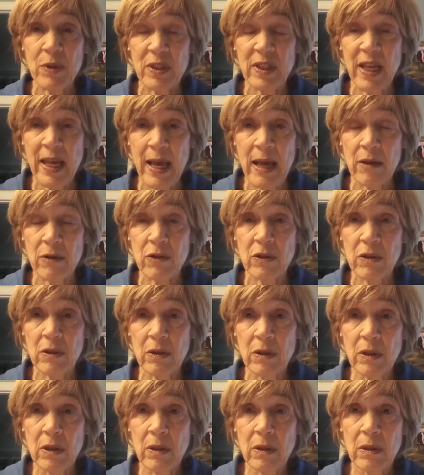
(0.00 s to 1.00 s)
house
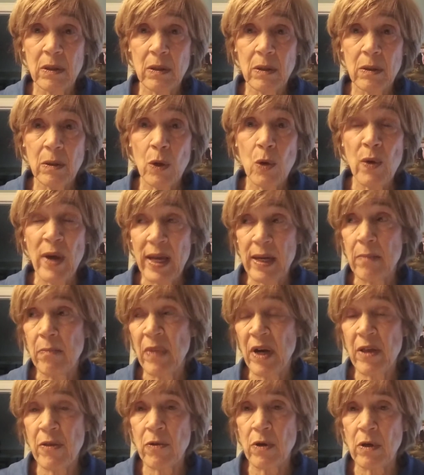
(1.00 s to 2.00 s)
who had a
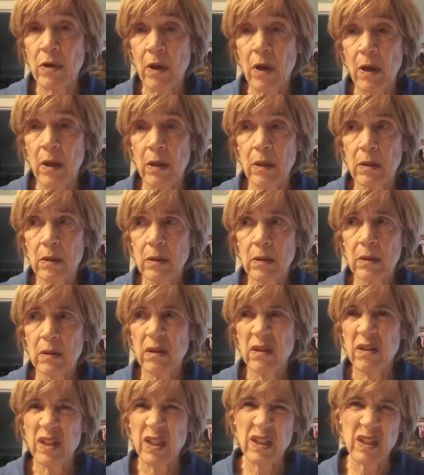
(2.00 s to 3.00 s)
mother-in-law.
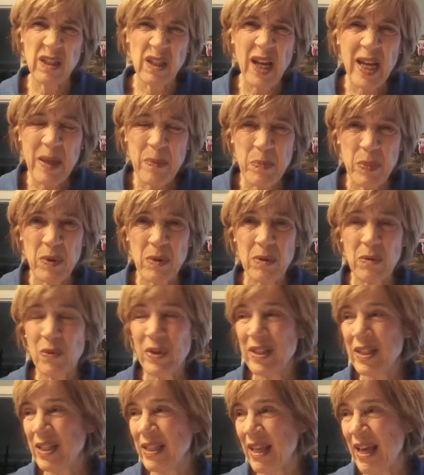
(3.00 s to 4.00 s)
Disciple,
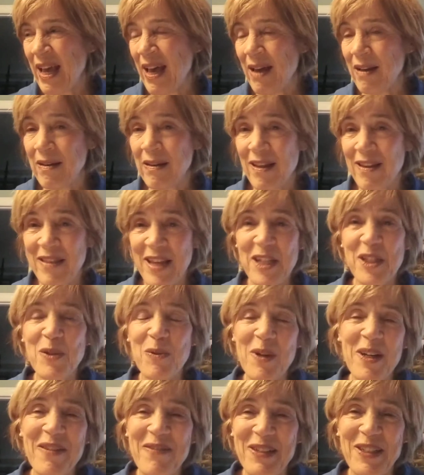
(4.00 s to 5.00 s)
what's that? That's
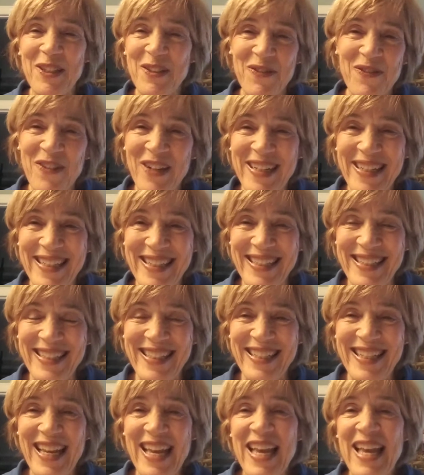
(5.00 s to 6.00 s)
one of his friends.
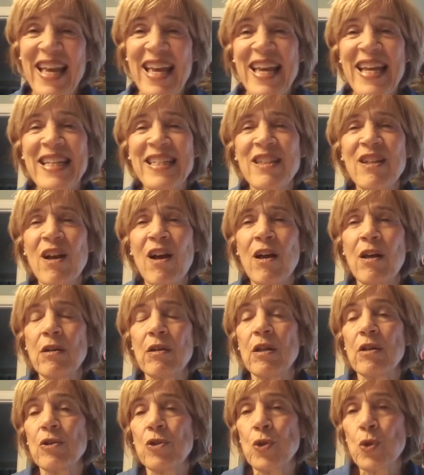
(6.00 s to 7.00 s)
He's called
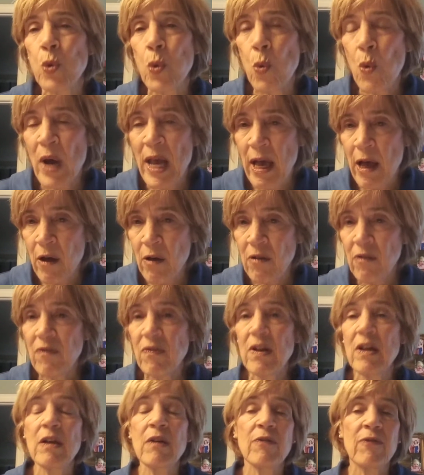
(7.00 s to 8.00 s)
12
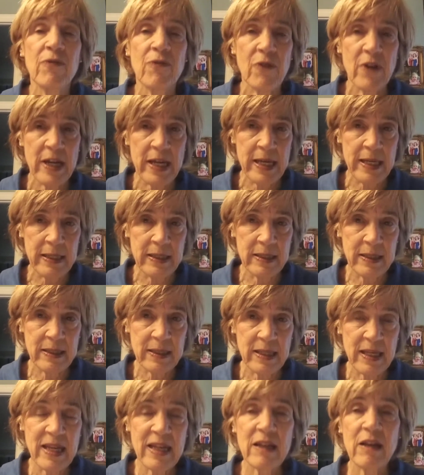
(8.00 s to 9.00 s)
friends,
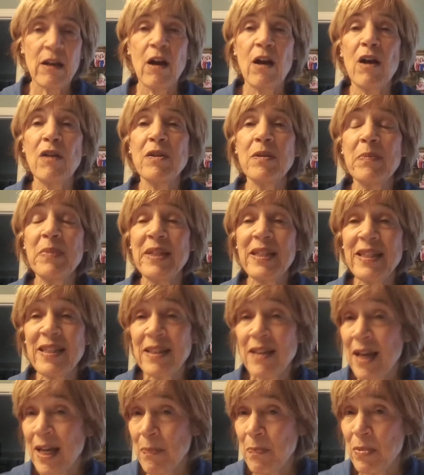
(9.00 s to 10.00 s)
called them
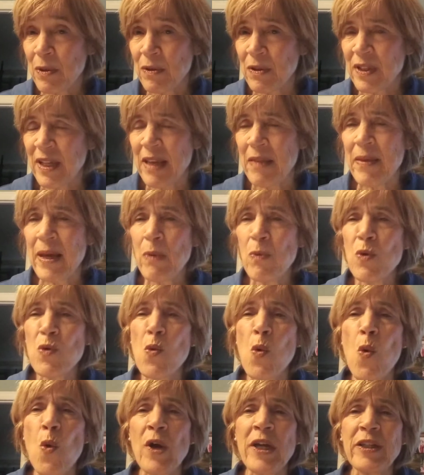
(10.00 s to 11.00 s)
disciples, and they were
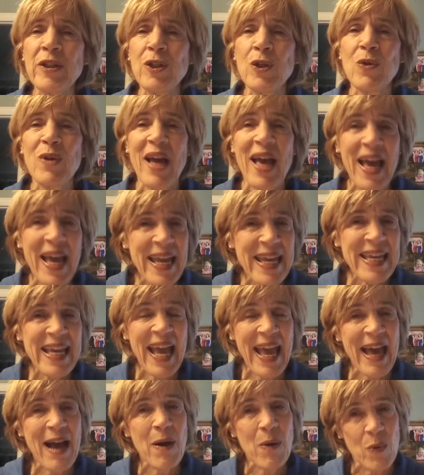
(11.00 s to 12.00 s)
going to hang
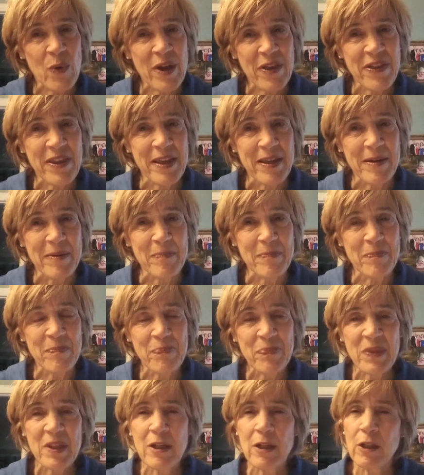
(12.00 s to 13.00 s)
out with him,
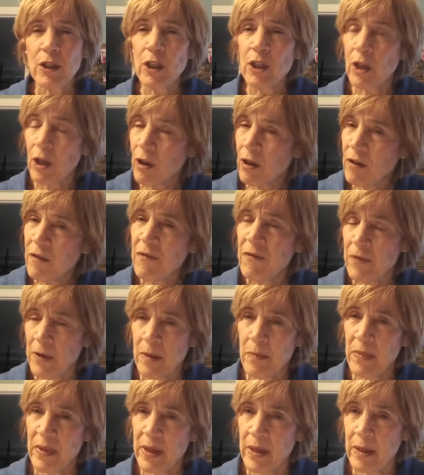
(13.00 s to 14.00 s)
learn
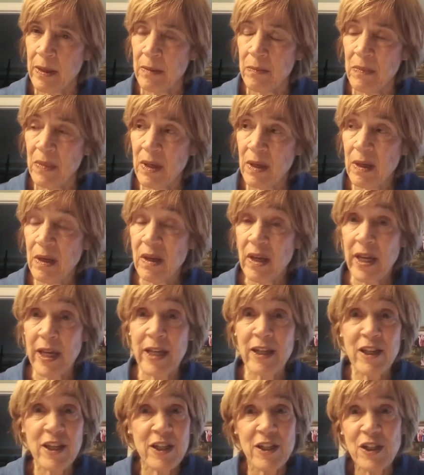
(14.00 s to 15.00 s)
from him,
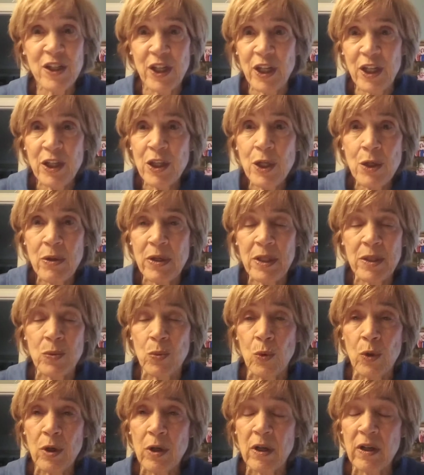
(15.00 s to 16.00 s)
and continue his
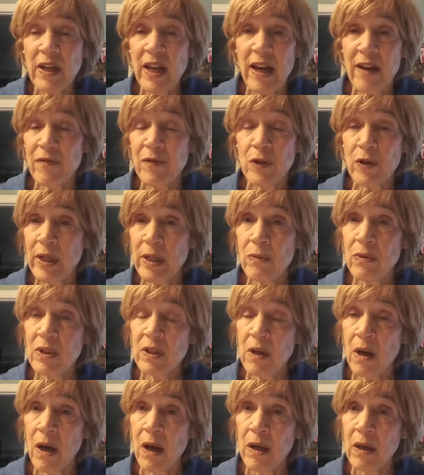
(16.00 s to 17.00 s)
work after he was
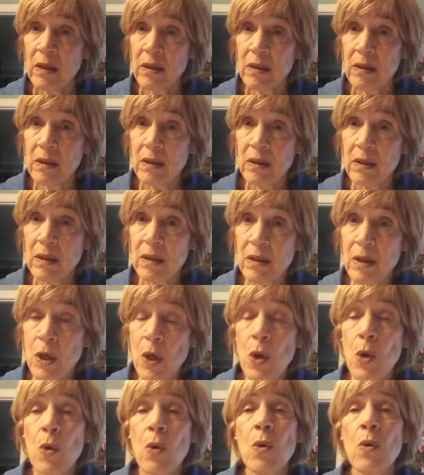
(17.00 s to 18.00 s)
gone.
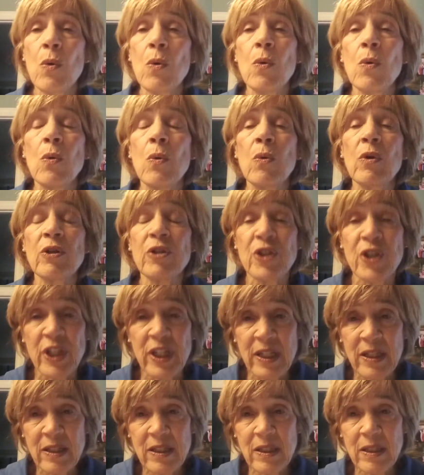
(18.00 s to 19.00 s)
Well,
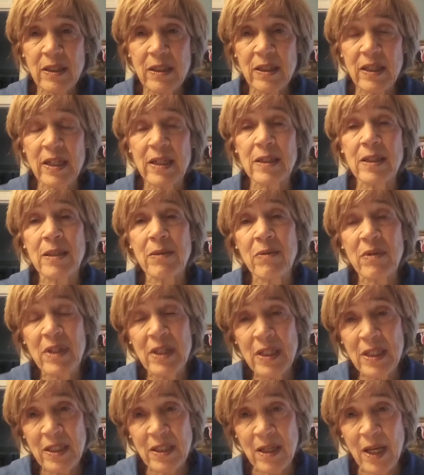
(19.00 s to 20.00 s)
Jesus and some of the
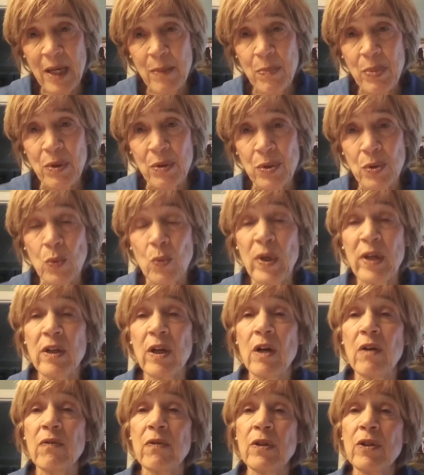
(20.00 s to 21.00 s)
disciples went
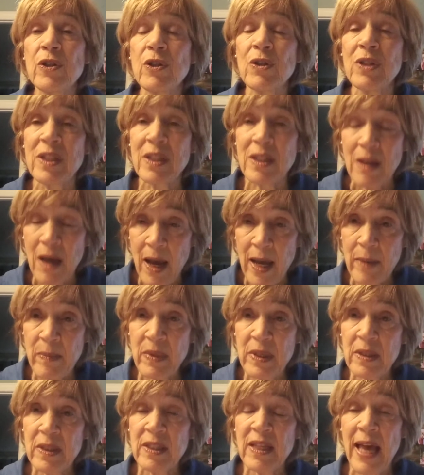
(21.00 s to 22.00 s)
over to
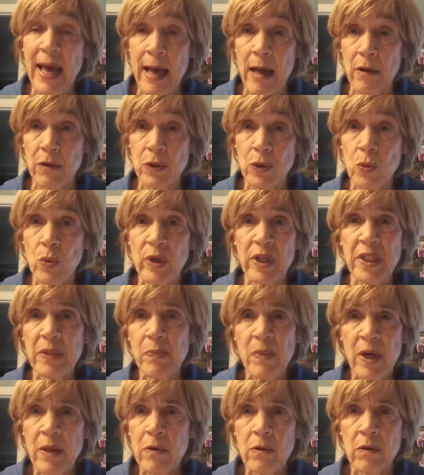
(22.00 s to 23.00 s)
Simon's house where his
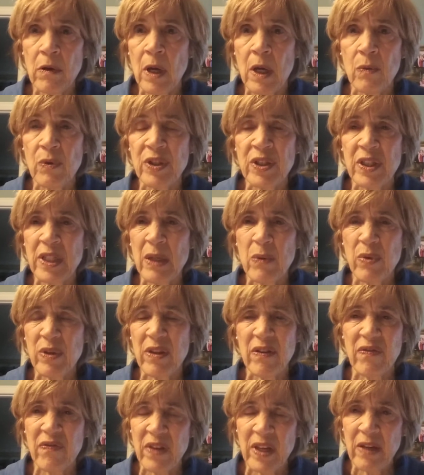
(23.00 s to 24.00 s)
mother-in-law was sick with a
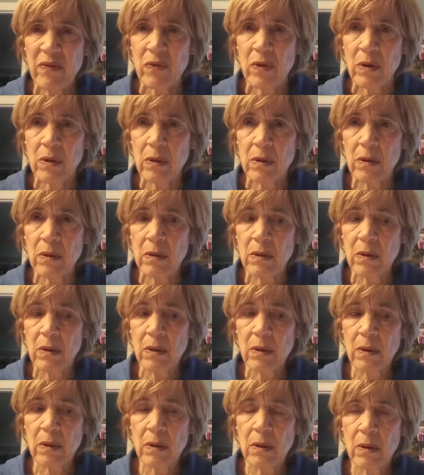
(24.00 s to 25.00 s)
fever.
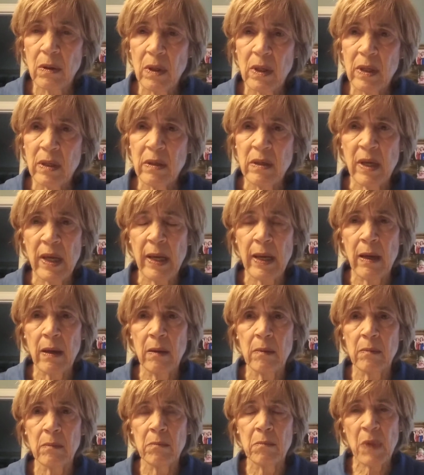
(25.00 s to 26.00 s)
Now,
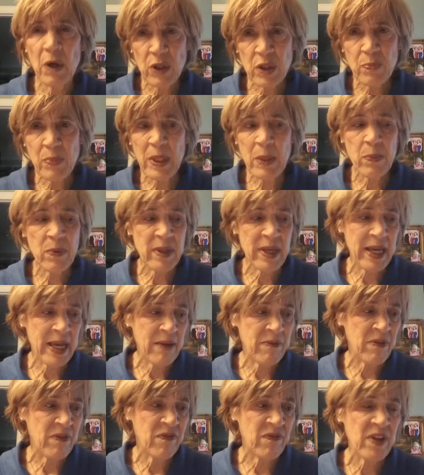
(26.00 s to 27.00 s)
most people that have
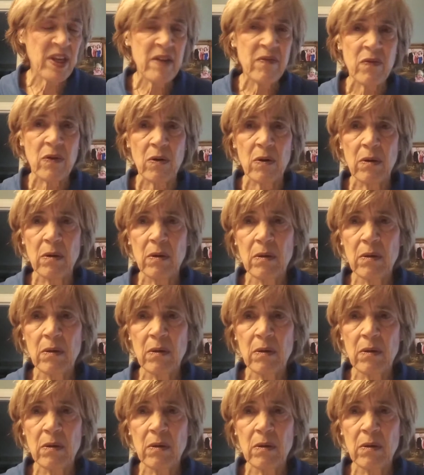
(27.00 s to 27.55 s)
a fever,